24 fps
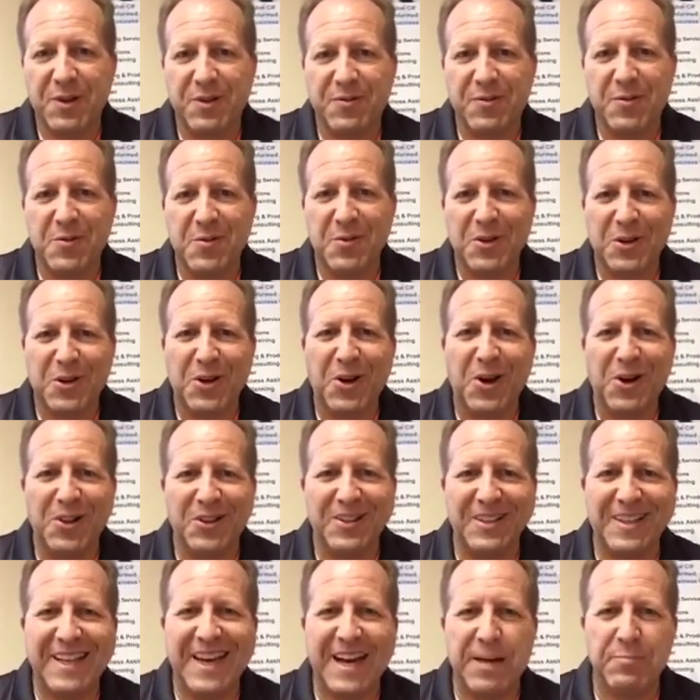if you want to call
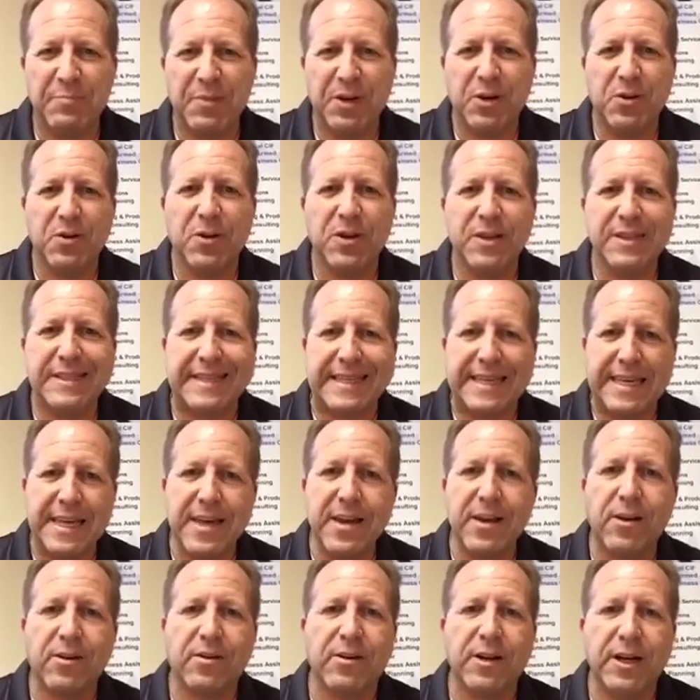it that, because
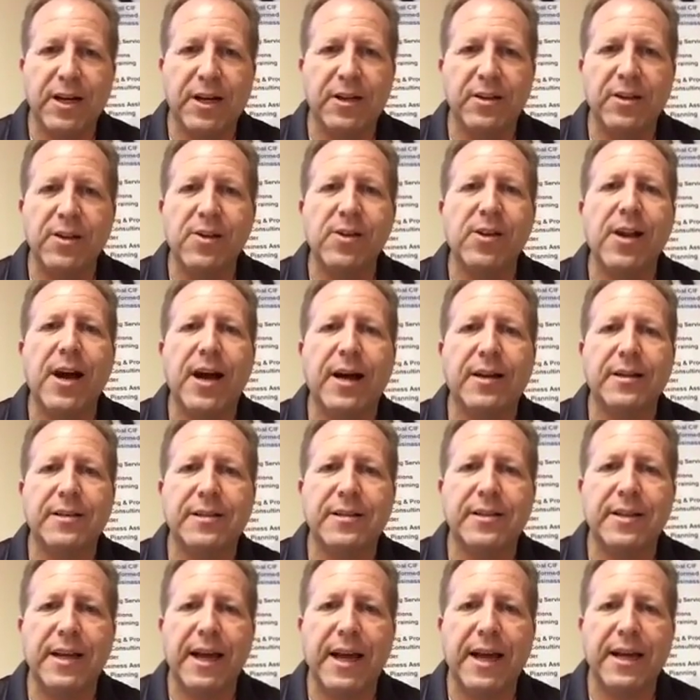here in the United
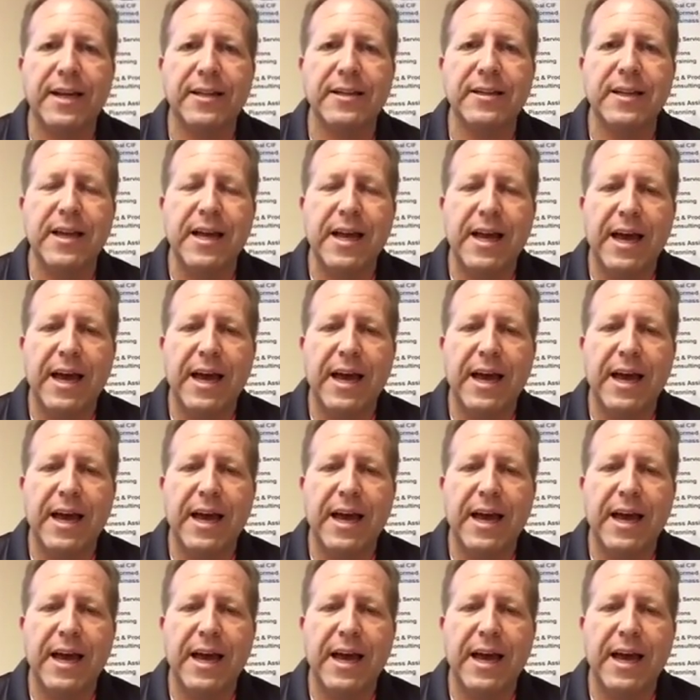States,